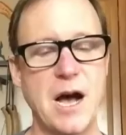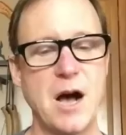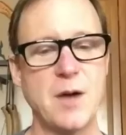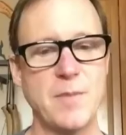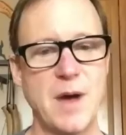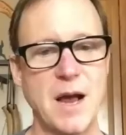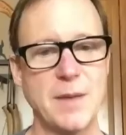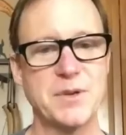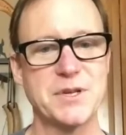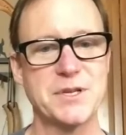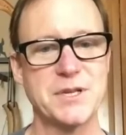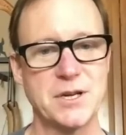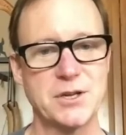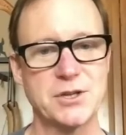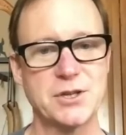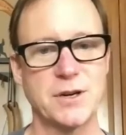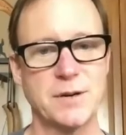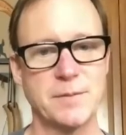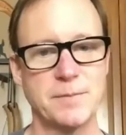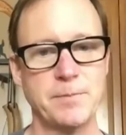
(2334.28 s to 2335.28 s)
out my
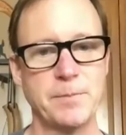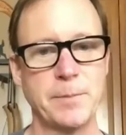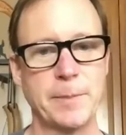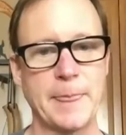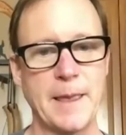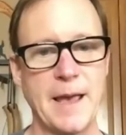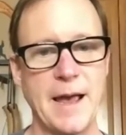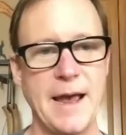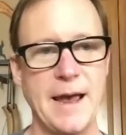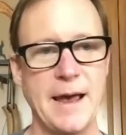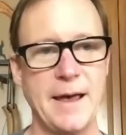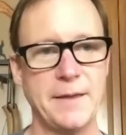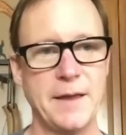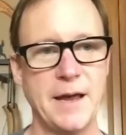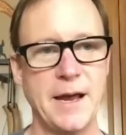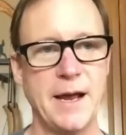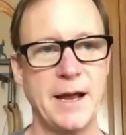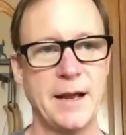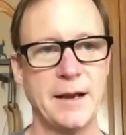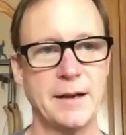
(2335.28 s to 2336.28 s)
position, and
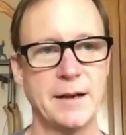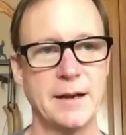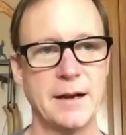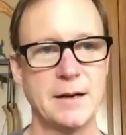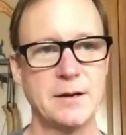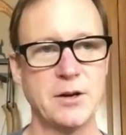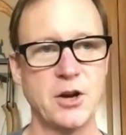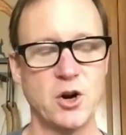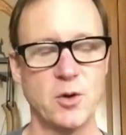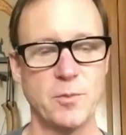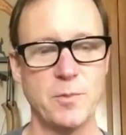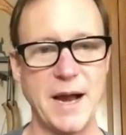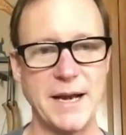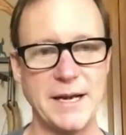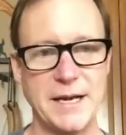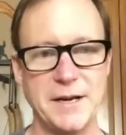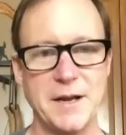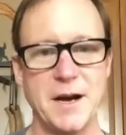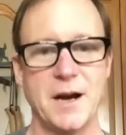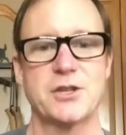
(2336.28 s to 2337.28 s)
then by
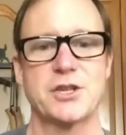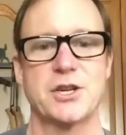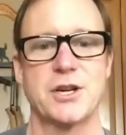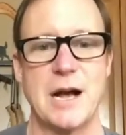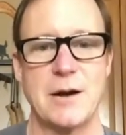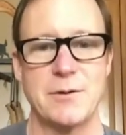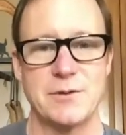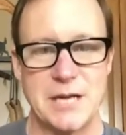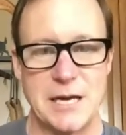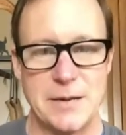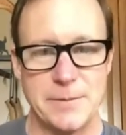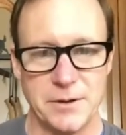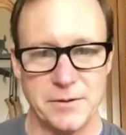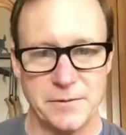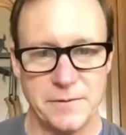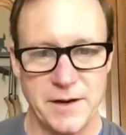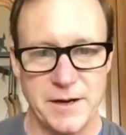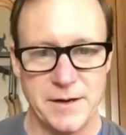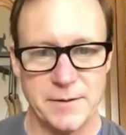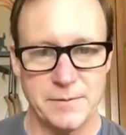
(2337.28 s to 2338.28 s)
deduction, I was able
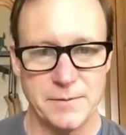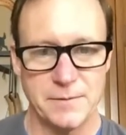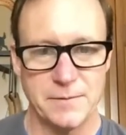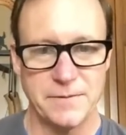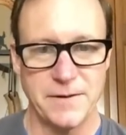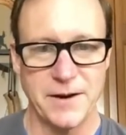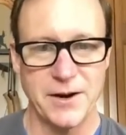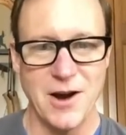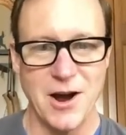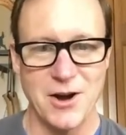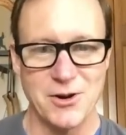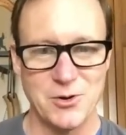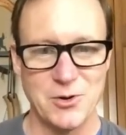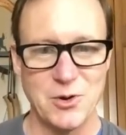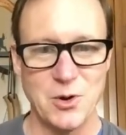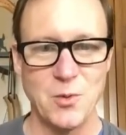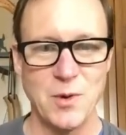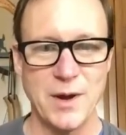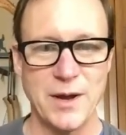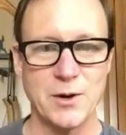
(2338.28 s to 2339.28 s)
to figure out who
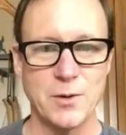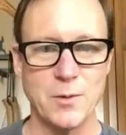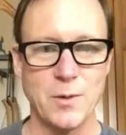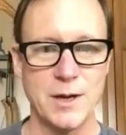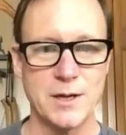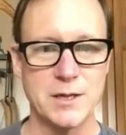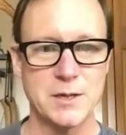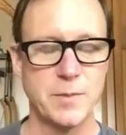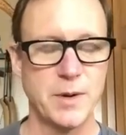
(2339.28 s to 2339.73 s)
the winner was.